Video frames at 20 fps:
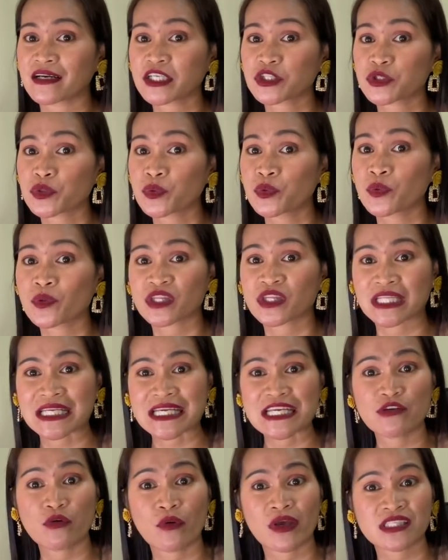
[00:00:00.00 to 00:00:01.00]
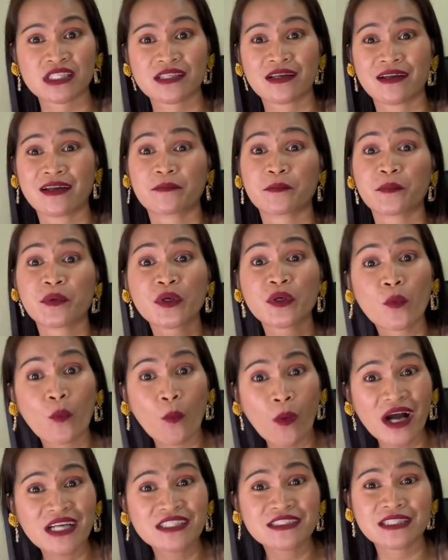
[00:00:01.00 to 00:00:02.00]
to $3 per
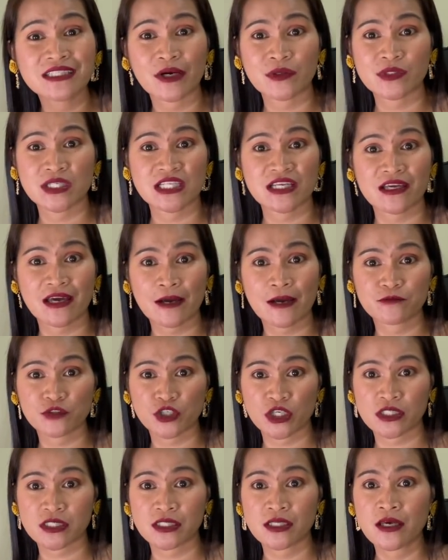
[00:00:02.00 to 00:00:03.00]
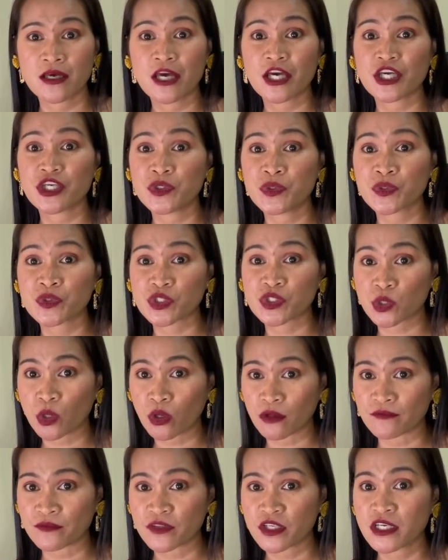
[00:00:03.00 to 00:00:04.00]
1,000 CAPTCHAs you
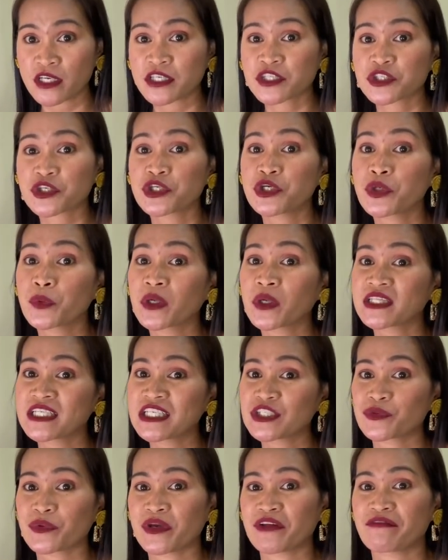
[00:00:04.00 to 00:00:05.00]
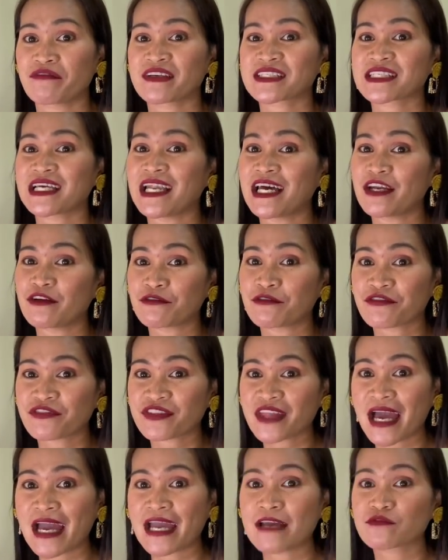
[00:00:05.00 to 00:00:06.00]
solve. So you will need to invest a lot of
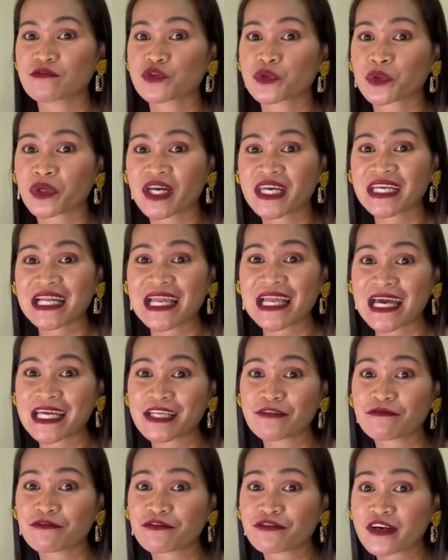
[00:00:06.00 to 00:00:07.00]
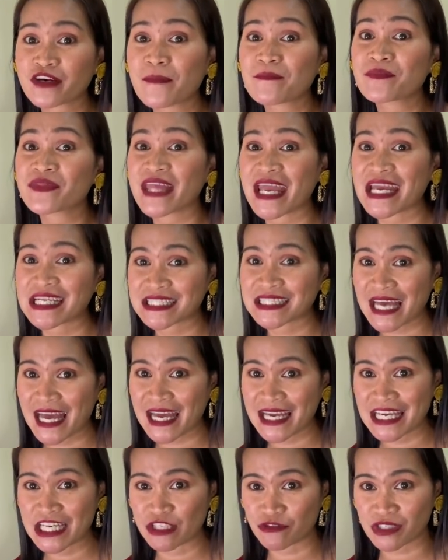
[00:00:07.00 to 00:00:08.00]
time to earn a lot from data
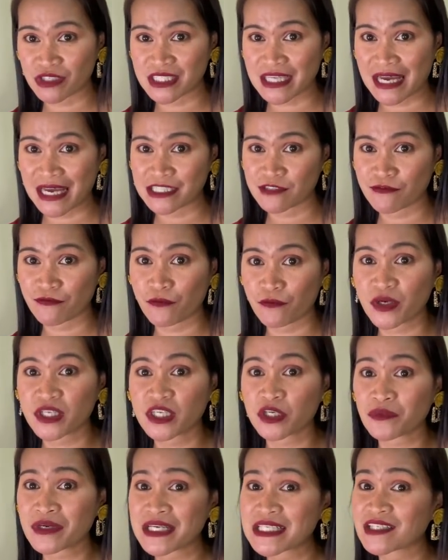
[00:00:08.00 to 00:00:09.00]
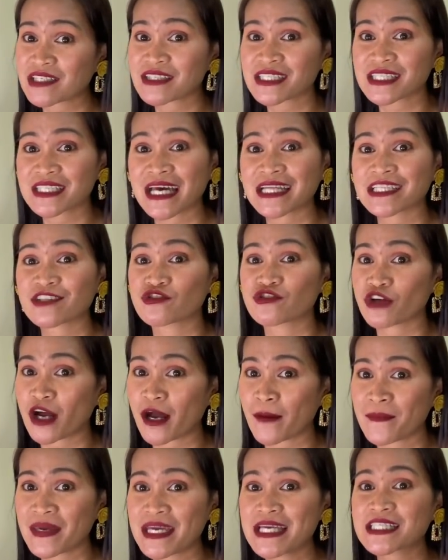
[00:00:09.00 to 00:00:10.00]
entry sites for the reasons that
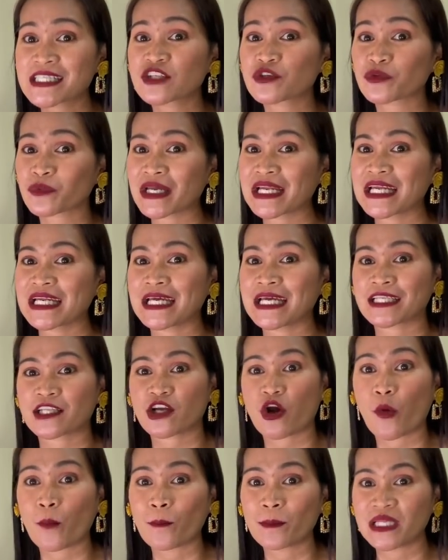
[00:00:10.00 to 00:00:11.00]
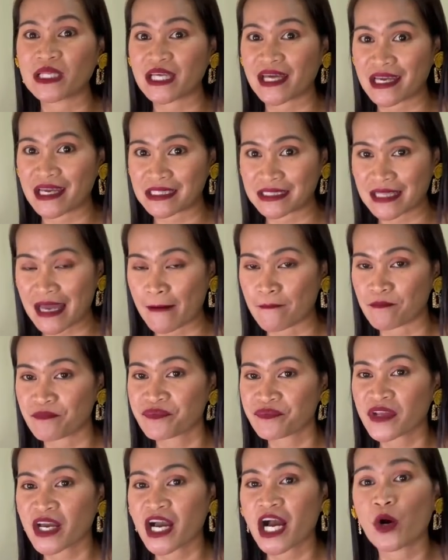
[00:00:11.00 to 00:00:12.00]
job isn't really that complicated.
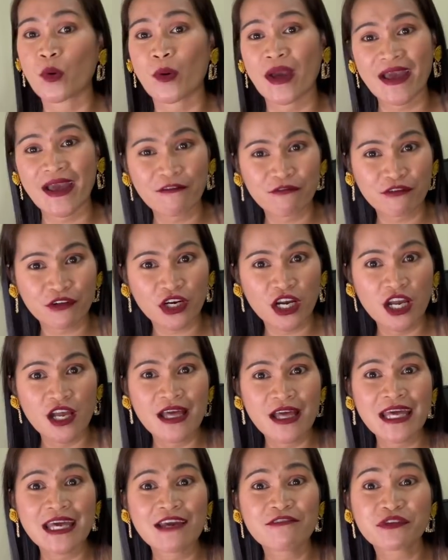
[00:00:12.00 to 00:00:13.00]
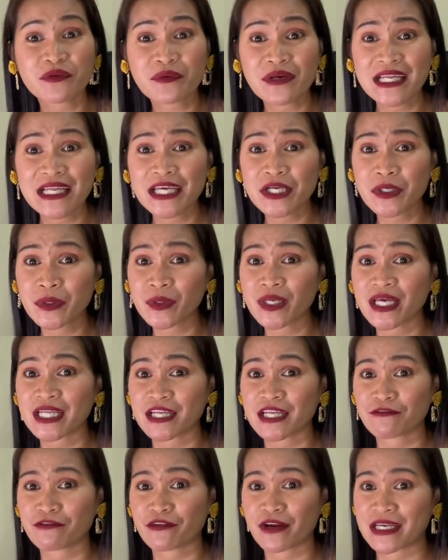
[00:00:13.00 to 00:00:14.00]
However, if you're really good at
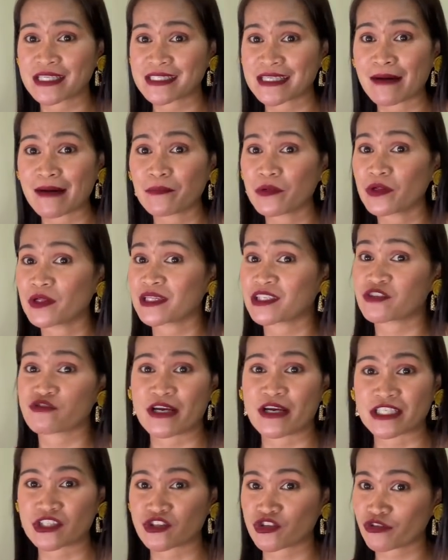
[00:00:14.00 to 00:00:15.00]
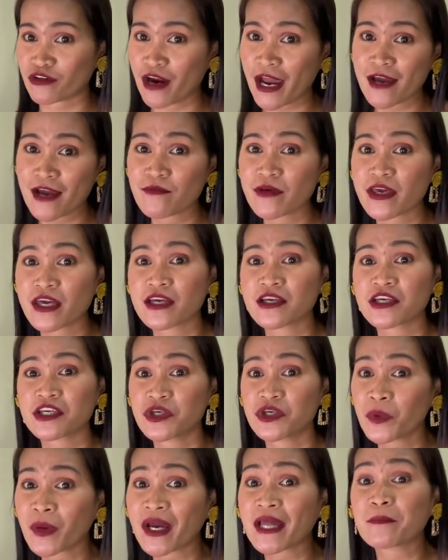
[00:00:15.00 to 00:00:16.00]
it, for example, transcribing,
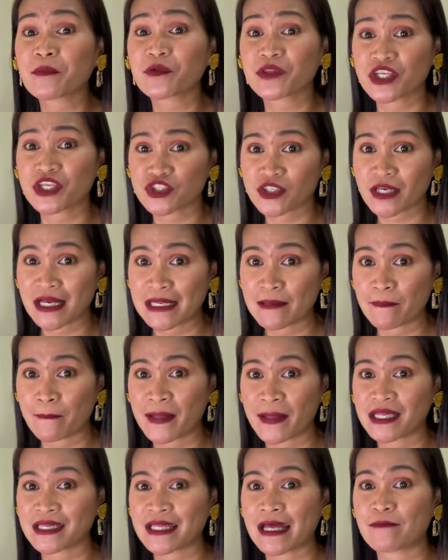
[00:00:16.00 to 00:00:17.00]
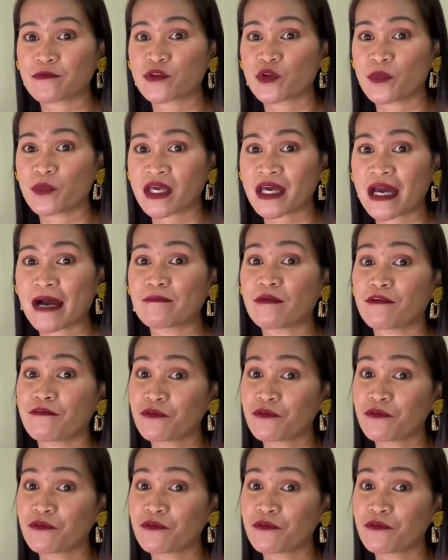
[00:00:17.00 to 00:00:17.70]
you can potentially build up to become a